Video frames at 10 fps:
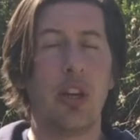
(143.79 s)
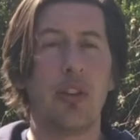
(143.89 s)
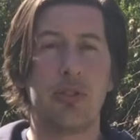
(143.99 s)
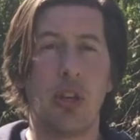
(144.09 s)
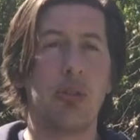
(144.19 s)

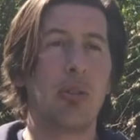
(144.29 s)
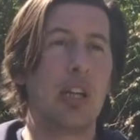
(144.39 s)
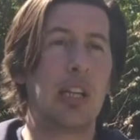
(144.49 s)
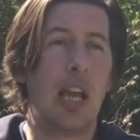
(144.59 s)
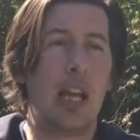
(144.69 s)
So
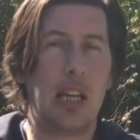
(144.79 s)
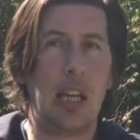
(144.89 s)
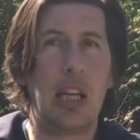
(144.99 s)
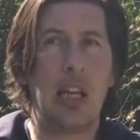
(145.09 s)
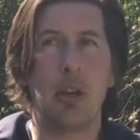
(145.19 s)
again,
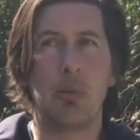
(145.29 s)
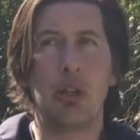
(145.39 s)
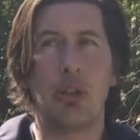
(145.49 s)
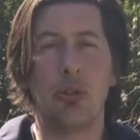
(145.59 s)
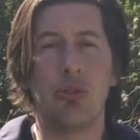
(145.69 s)
here we're
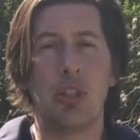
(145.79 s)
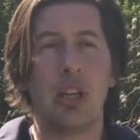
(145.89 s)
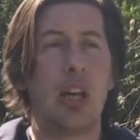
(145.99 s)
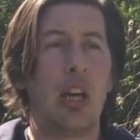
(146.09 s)
using